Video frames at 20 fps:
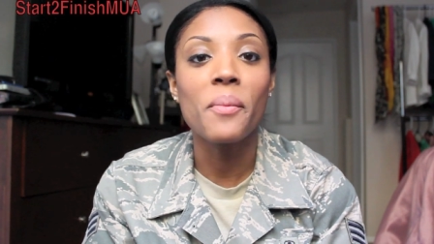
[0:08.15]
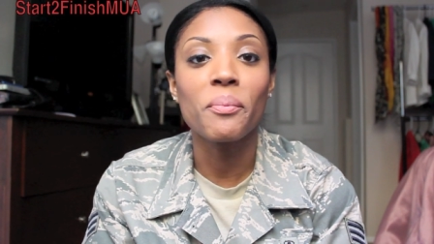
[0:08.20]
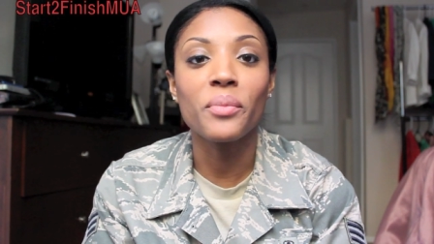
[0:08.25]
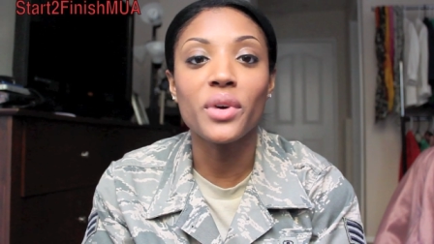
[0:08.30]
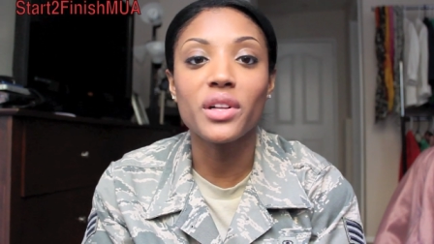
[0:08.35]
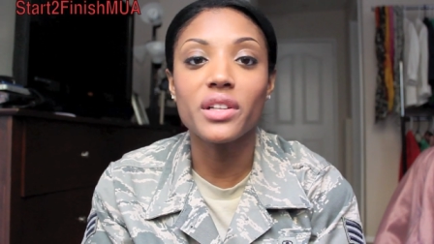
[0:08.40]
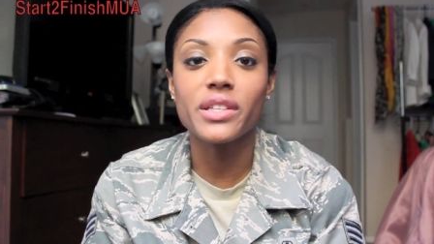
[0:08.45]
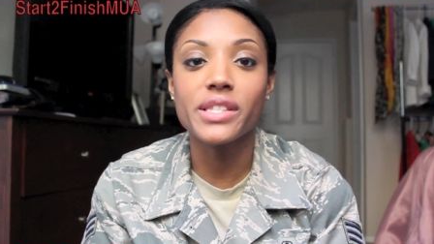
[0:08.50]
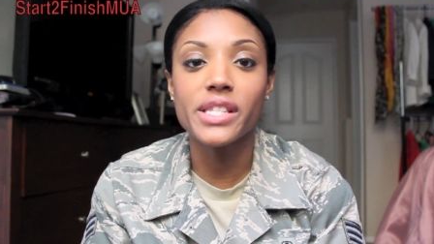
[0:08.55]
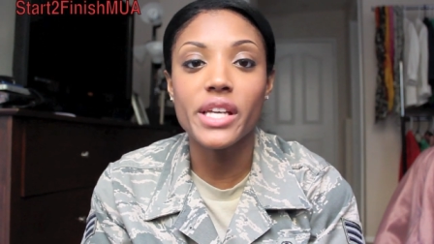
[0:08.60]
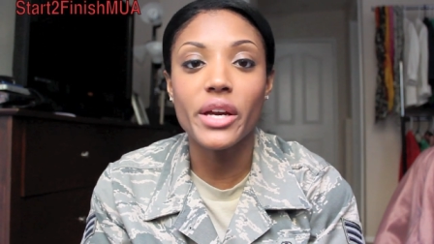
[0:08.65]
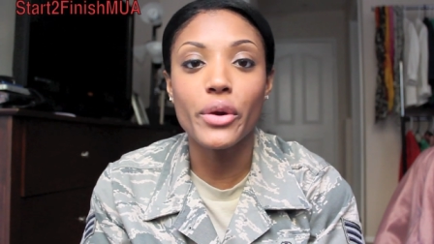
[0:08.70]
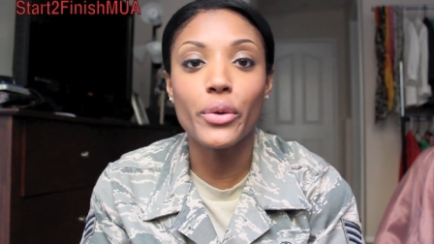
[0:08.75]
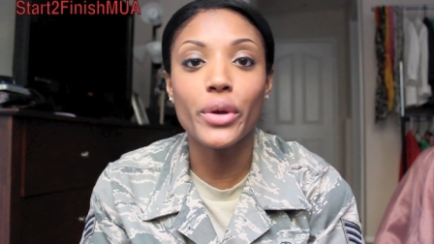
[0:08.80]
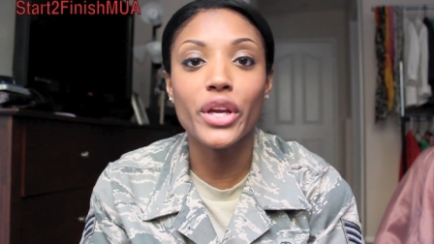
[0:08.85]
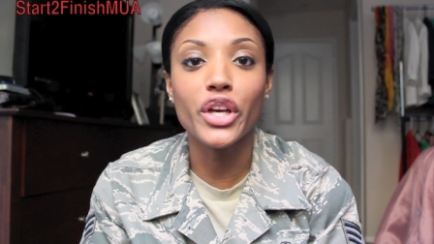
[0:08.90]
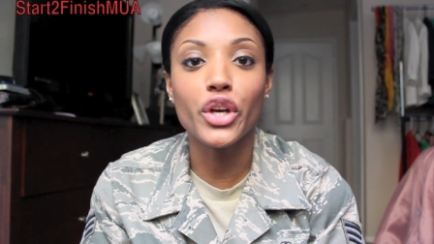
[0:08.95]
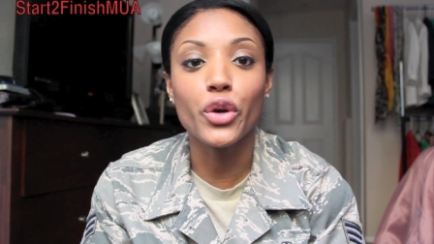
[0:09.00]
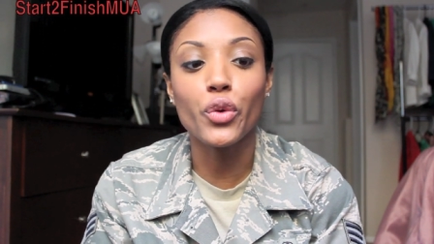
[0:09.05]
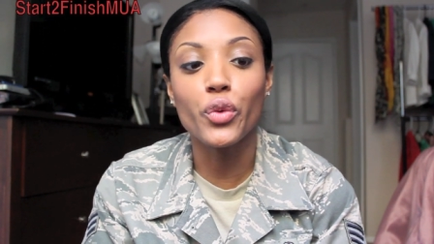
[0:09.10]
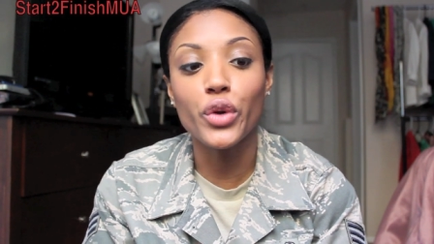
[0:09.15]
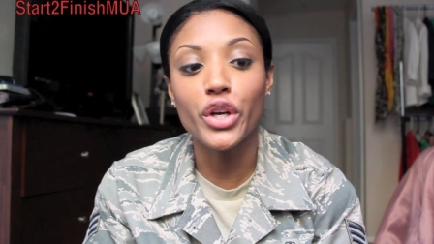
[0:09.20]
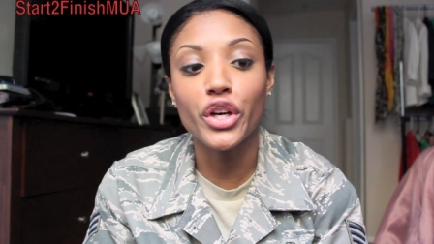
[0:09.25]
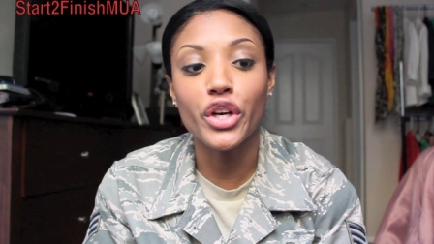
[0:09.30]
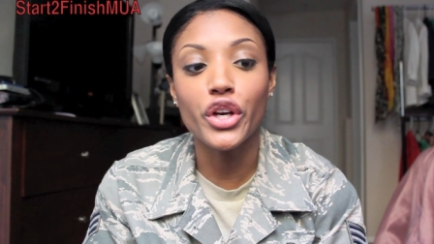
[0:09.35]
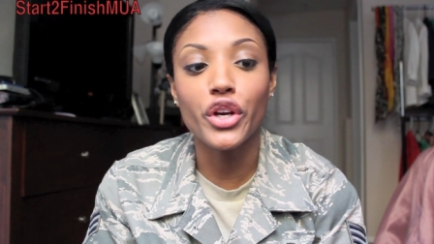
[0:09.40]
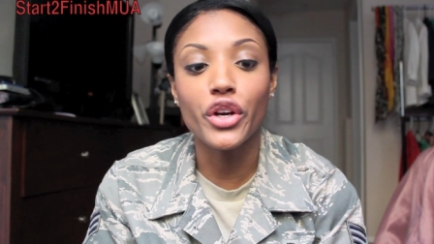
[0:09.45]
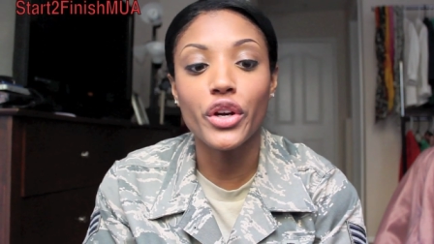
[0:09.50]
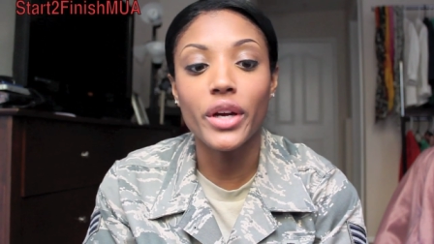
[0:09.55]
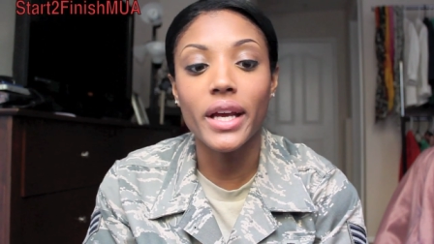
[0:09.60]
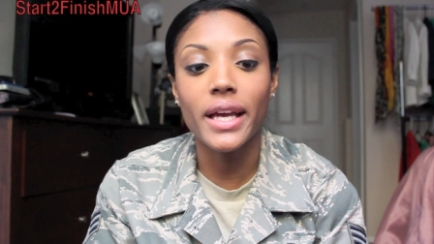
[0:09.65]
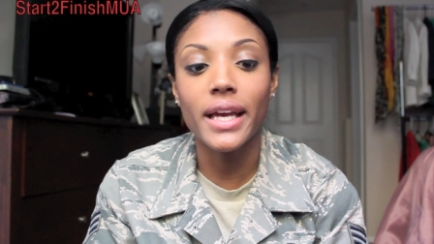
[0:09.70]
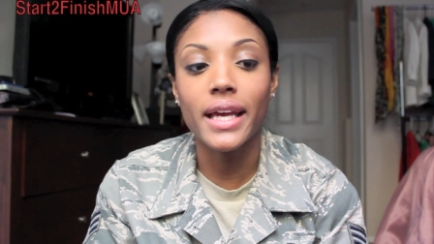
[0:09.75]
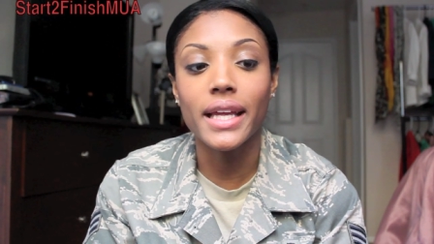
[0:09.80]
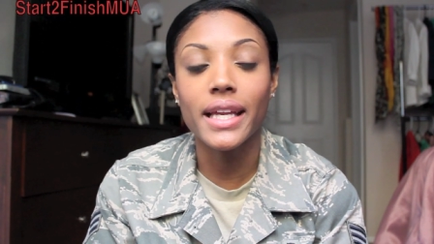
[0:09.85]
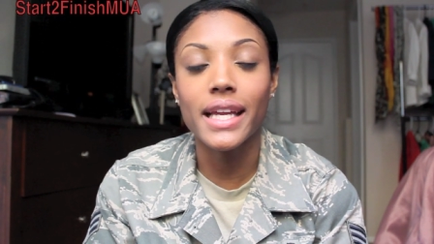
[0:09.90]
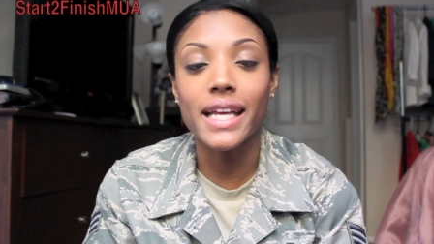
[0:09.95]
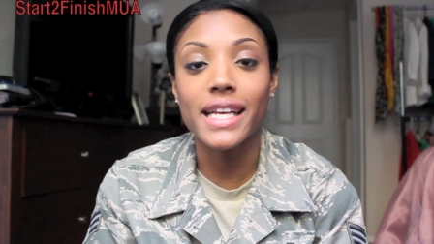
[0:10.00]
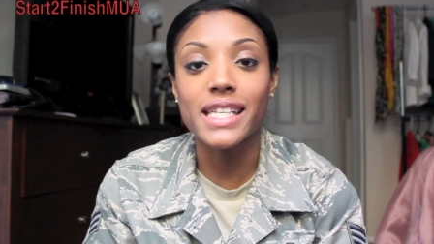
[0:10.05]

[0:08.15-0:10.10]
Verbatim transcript: military career and